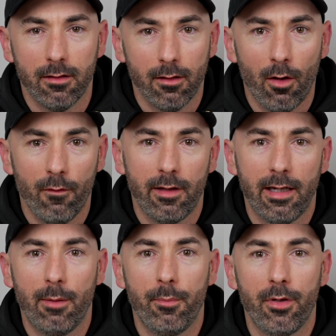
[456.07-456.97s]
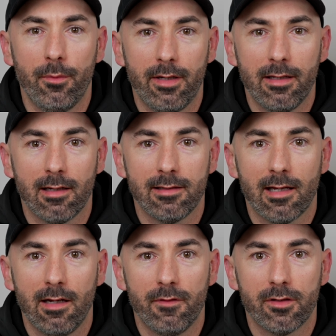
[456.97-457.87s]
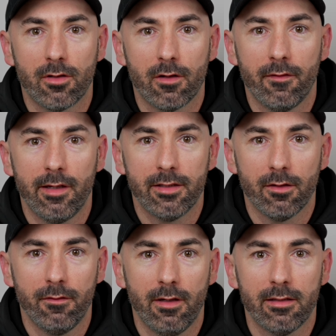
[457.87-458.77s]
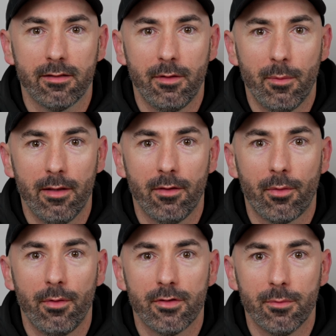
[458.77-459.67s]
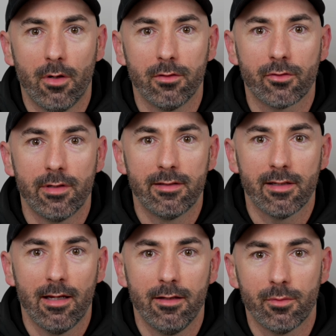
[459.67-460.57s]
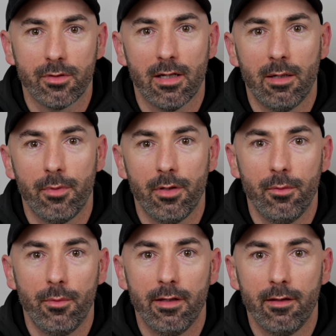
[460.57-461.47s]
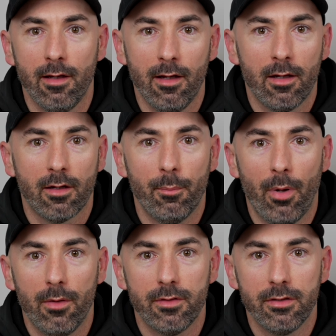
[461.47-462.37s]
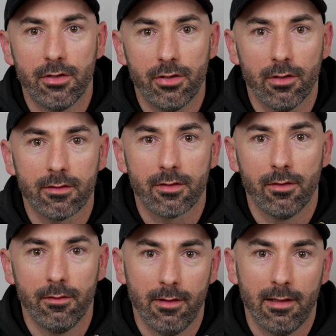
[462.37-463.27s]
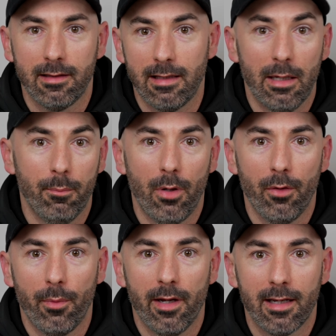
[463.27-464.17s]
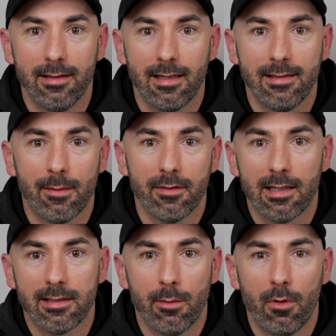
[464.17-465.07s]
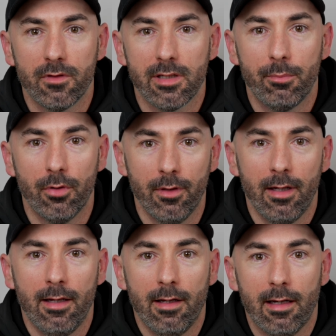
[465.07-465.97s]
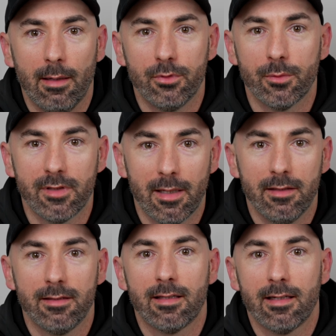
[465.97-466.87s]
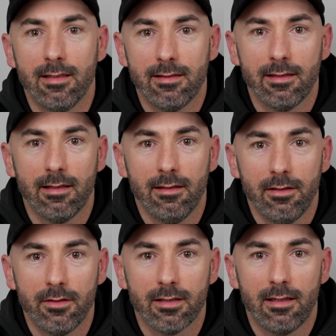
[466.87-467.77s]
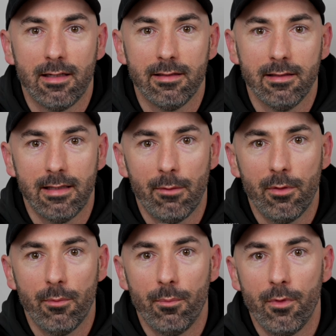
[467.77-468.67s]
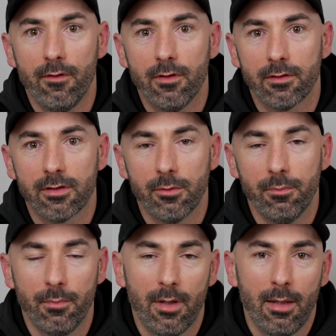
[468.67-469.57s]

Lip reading: will hopefully help you with your nighttime photography. So firstly, we went through some on-screen settings which will help you with composing your shots. So they'll both work in daytime and nighttime, obviously, but some settings to consider utilising. Then we moved on to some